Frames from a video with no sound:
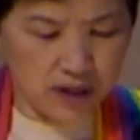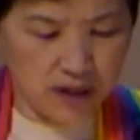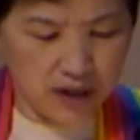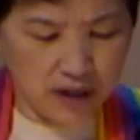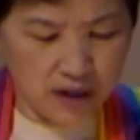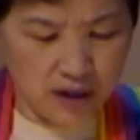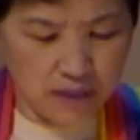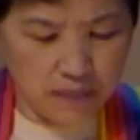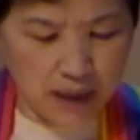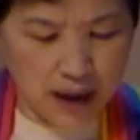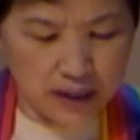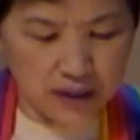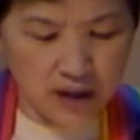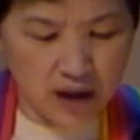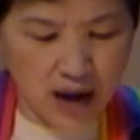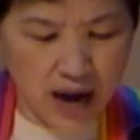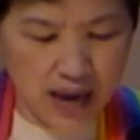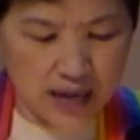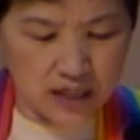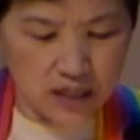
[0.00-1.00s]
by the
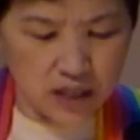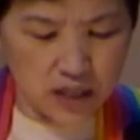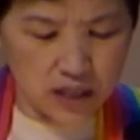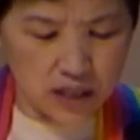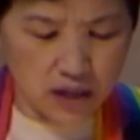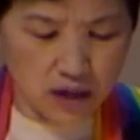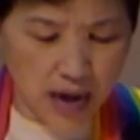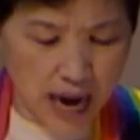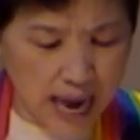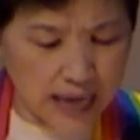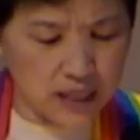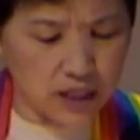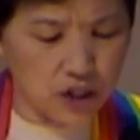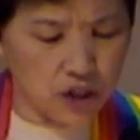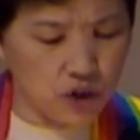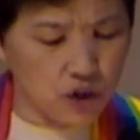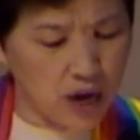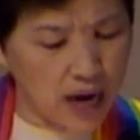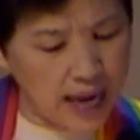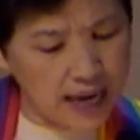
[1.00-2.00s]
legis
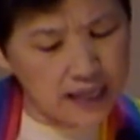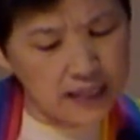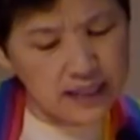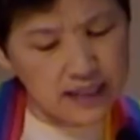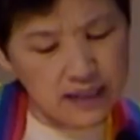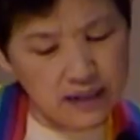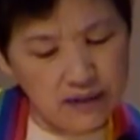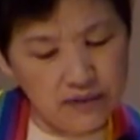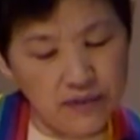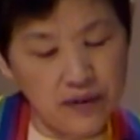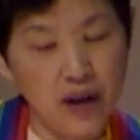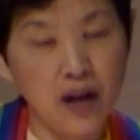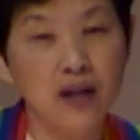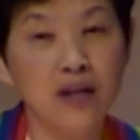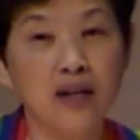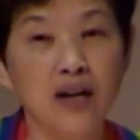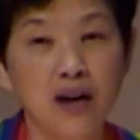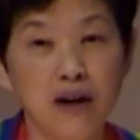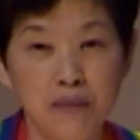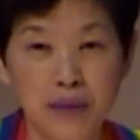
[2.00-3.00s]
legislative
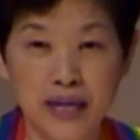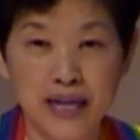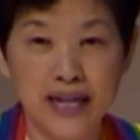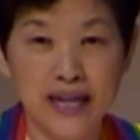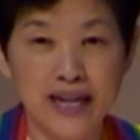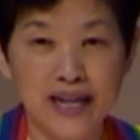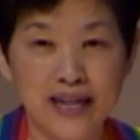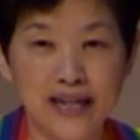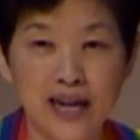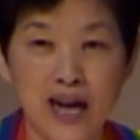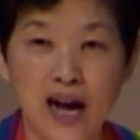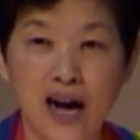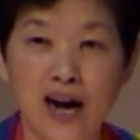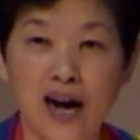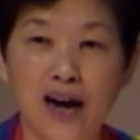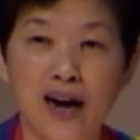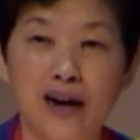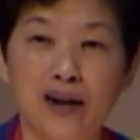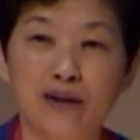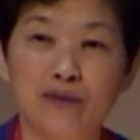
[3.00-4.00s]
committee.
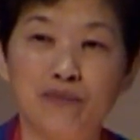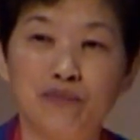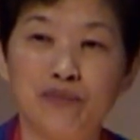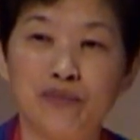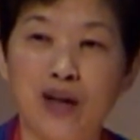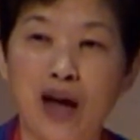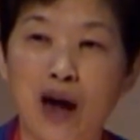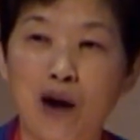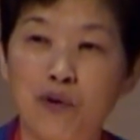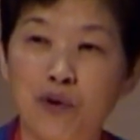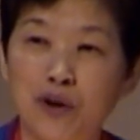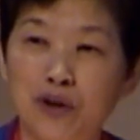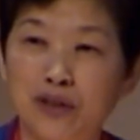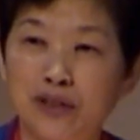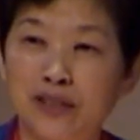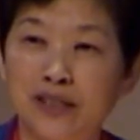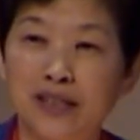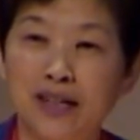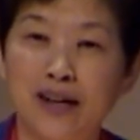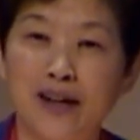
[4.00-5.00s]
Um, our
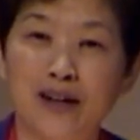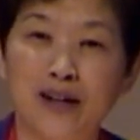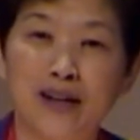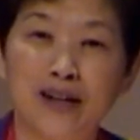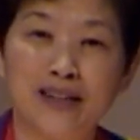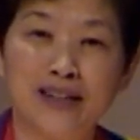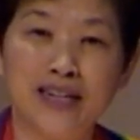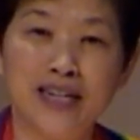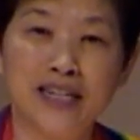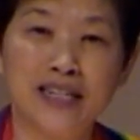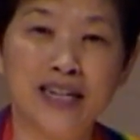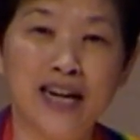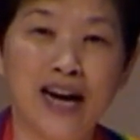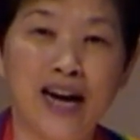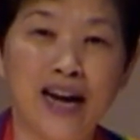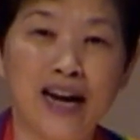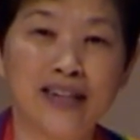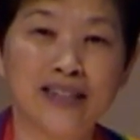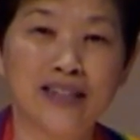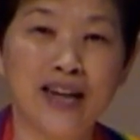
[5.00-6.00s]
Linda
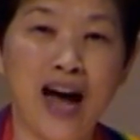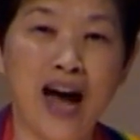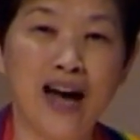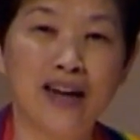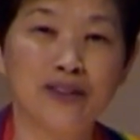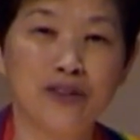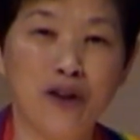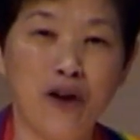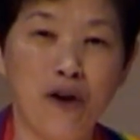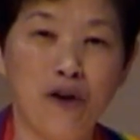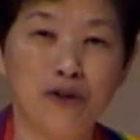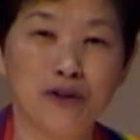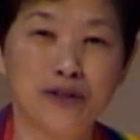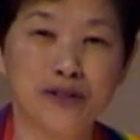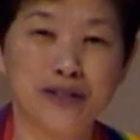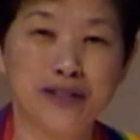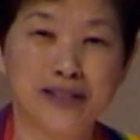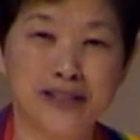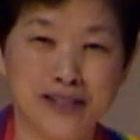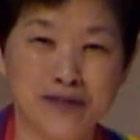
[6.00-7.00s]
and Don knows
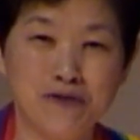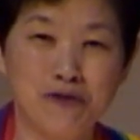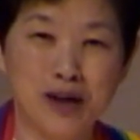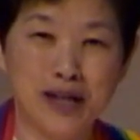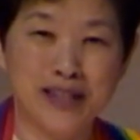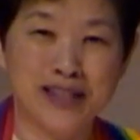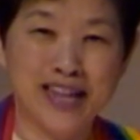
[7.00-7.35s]
what that